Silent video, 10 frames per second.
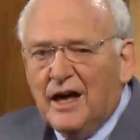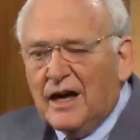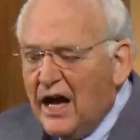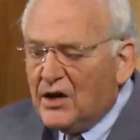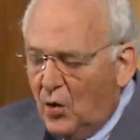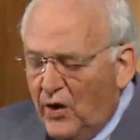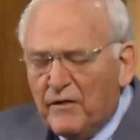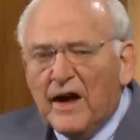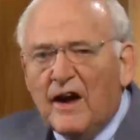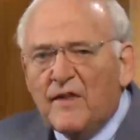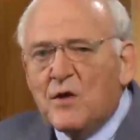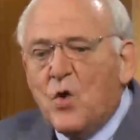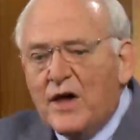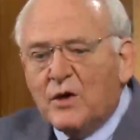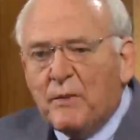And I go in there and they
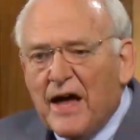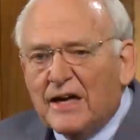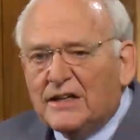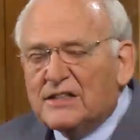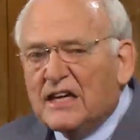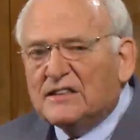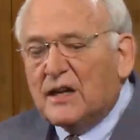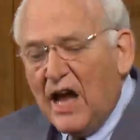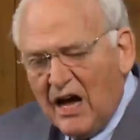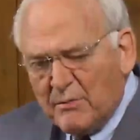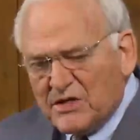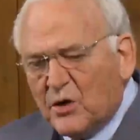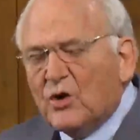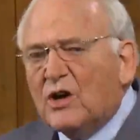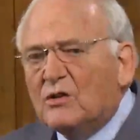weigh the package. I said, How much is
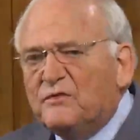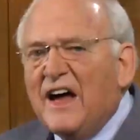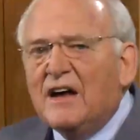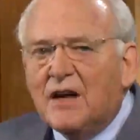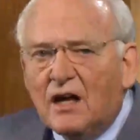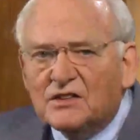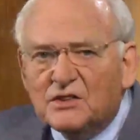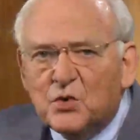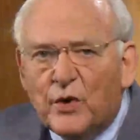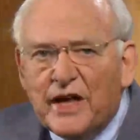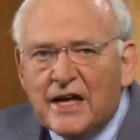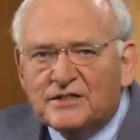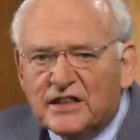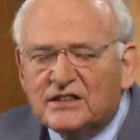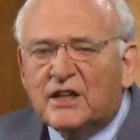it going to cost?
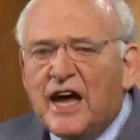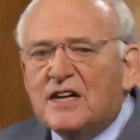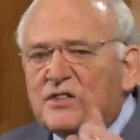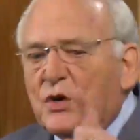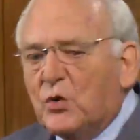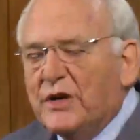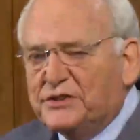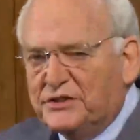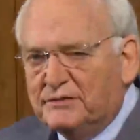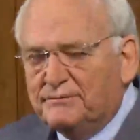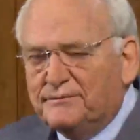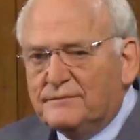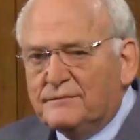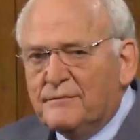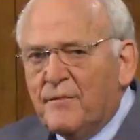$5.28. Could I ask you a question?
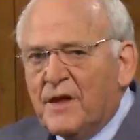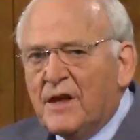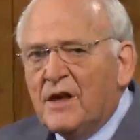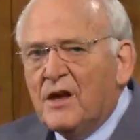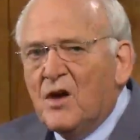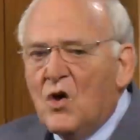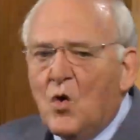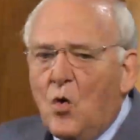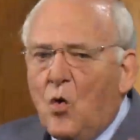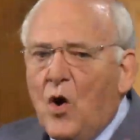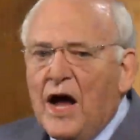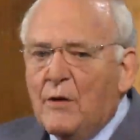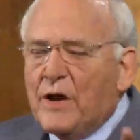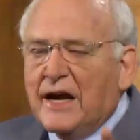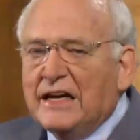Why
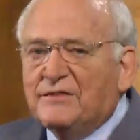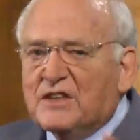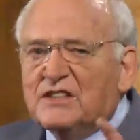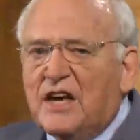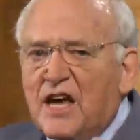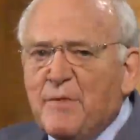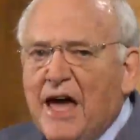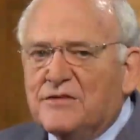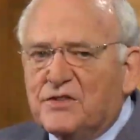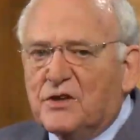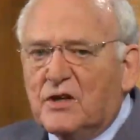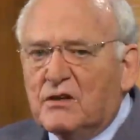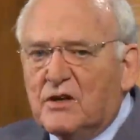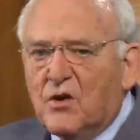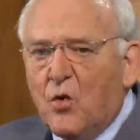would I get the same answer
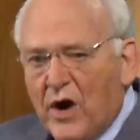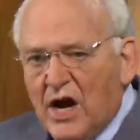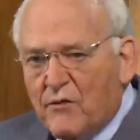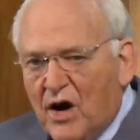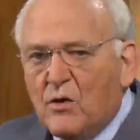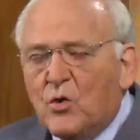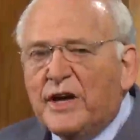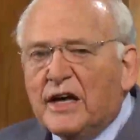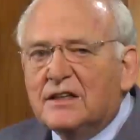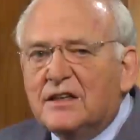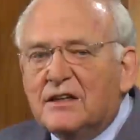wherever I went?